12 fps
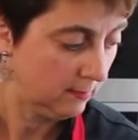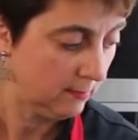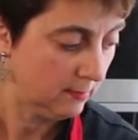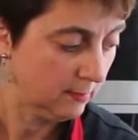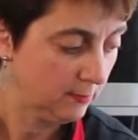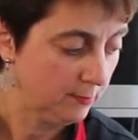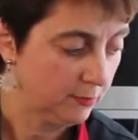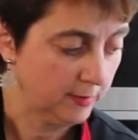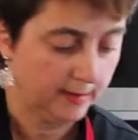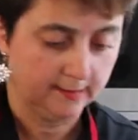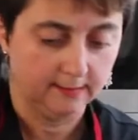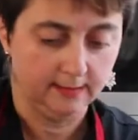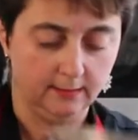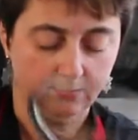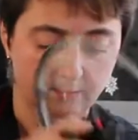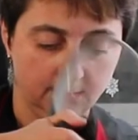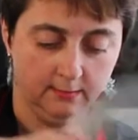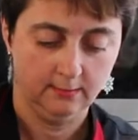And then we put our lid
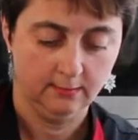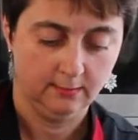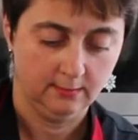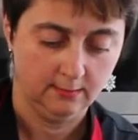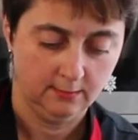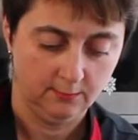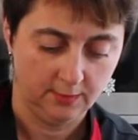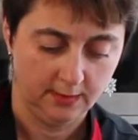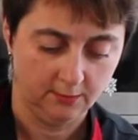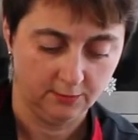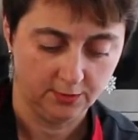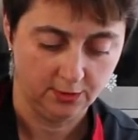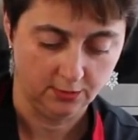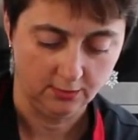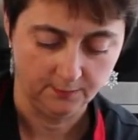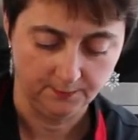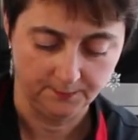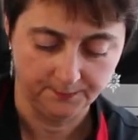back on
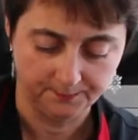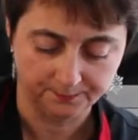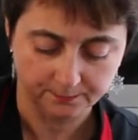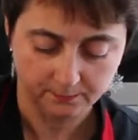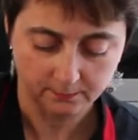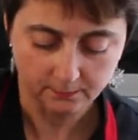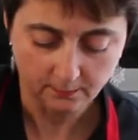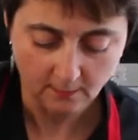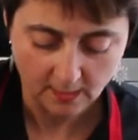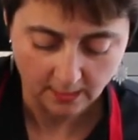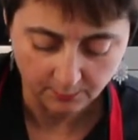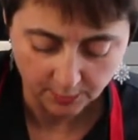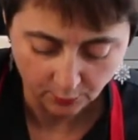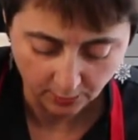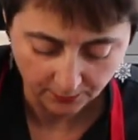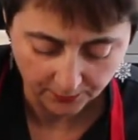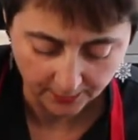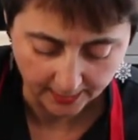top. And we
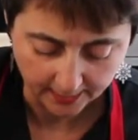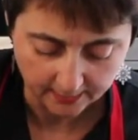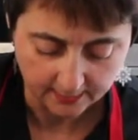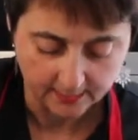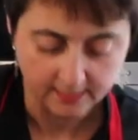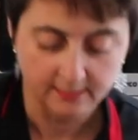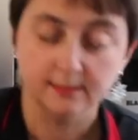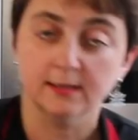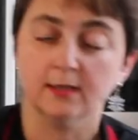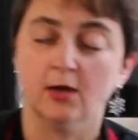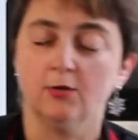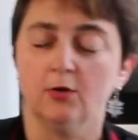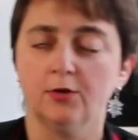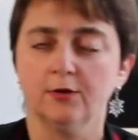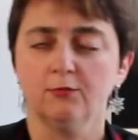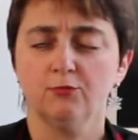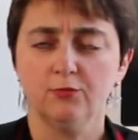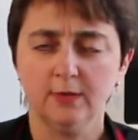want that to go on
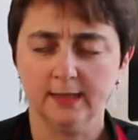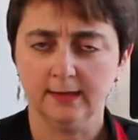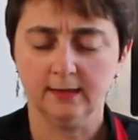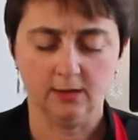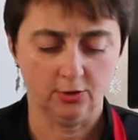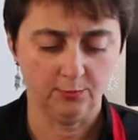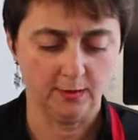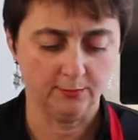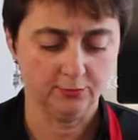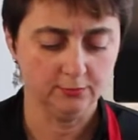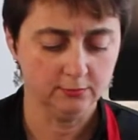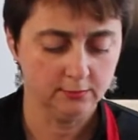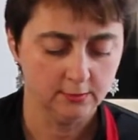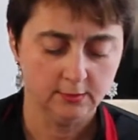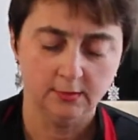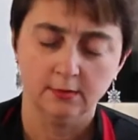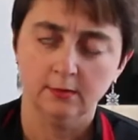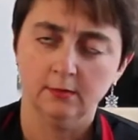a really low bubble
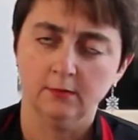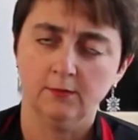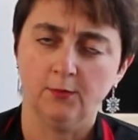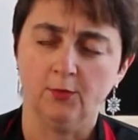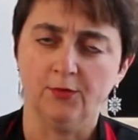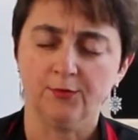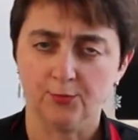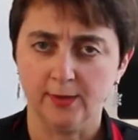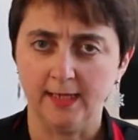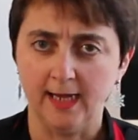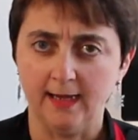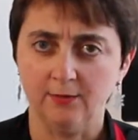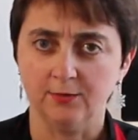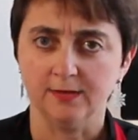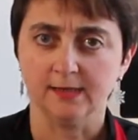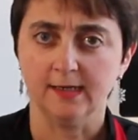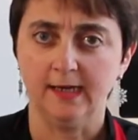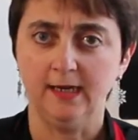for 3
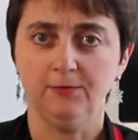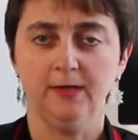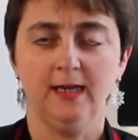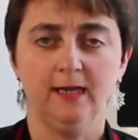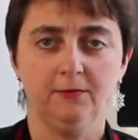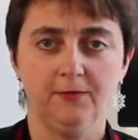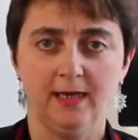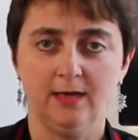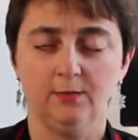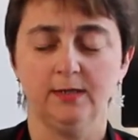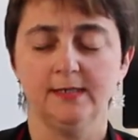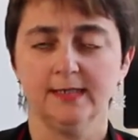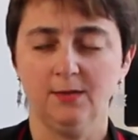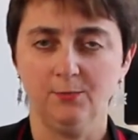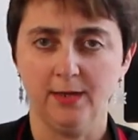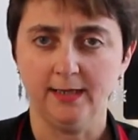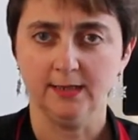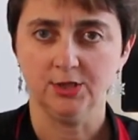hours. Now every half hour we need to come
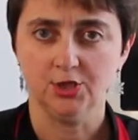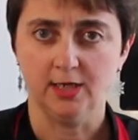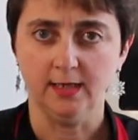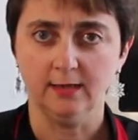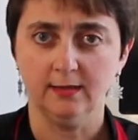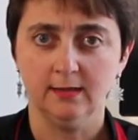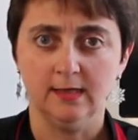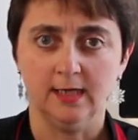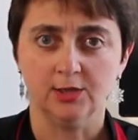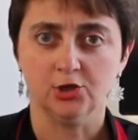back and check and